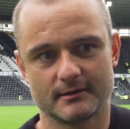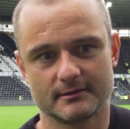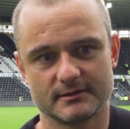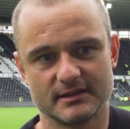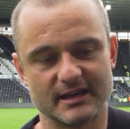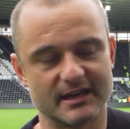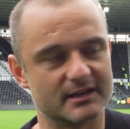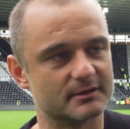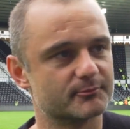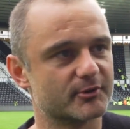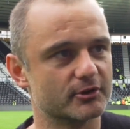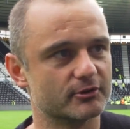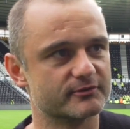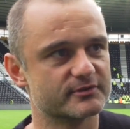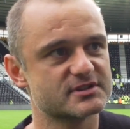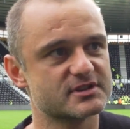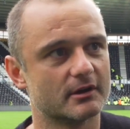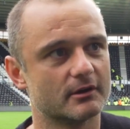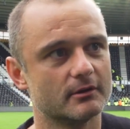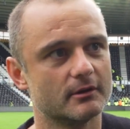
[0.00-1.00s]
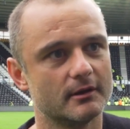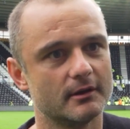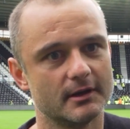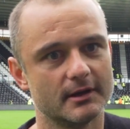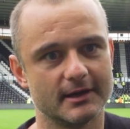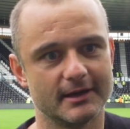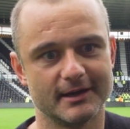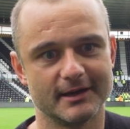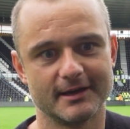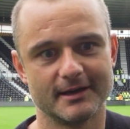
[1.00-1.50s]
Yeah, brilliant result.
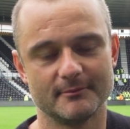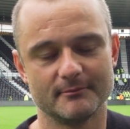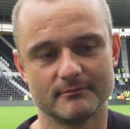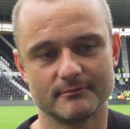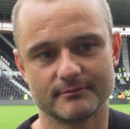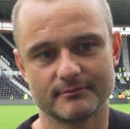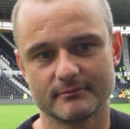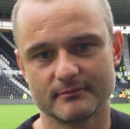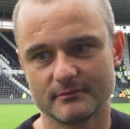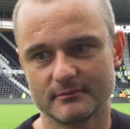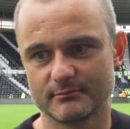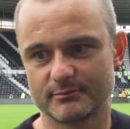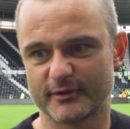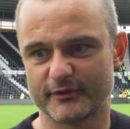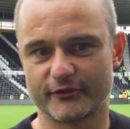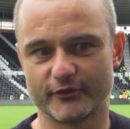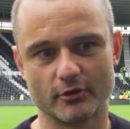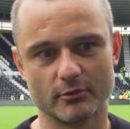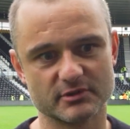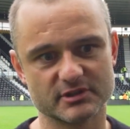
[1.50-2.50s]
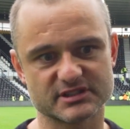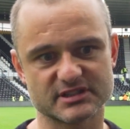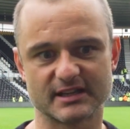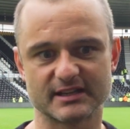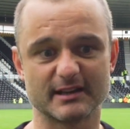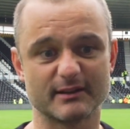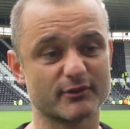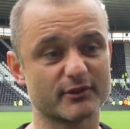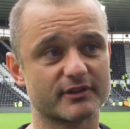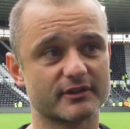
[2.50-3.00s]
Performance
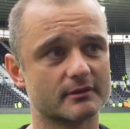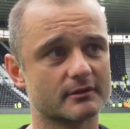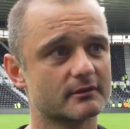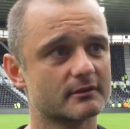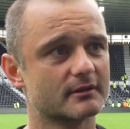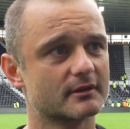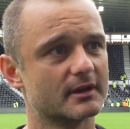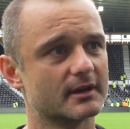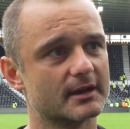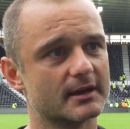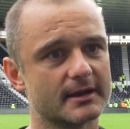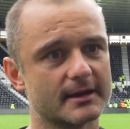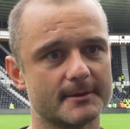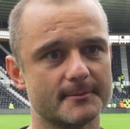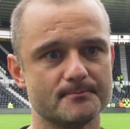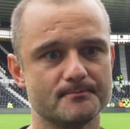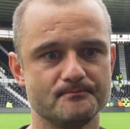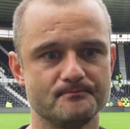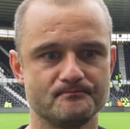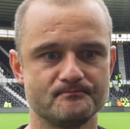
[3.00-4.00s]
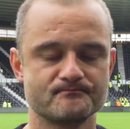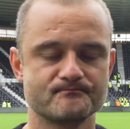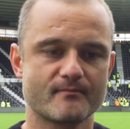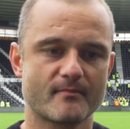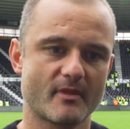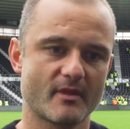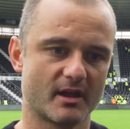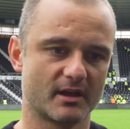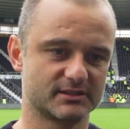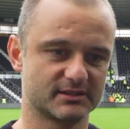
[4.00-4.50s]
had everything. At
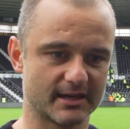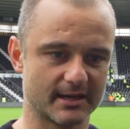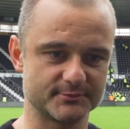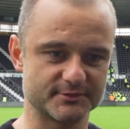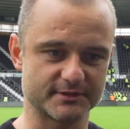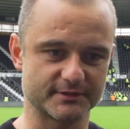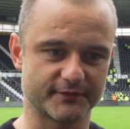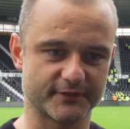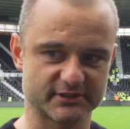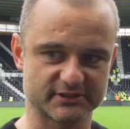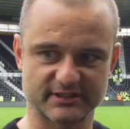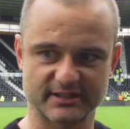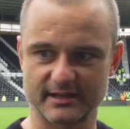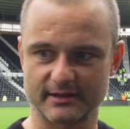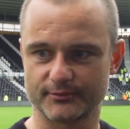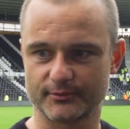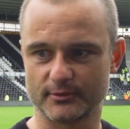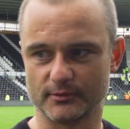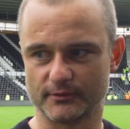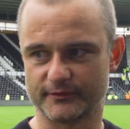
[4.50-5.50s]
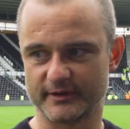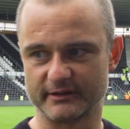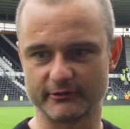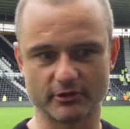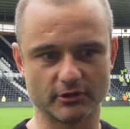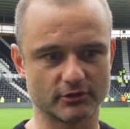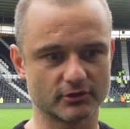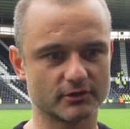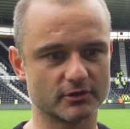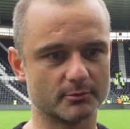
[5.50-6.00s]
times in the first half, we were very
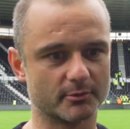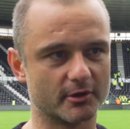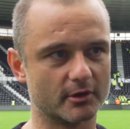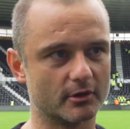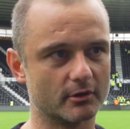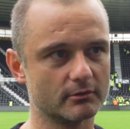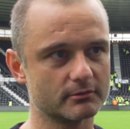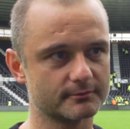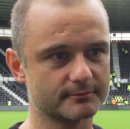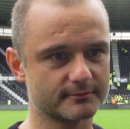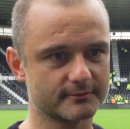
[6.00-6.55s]
good on the ball.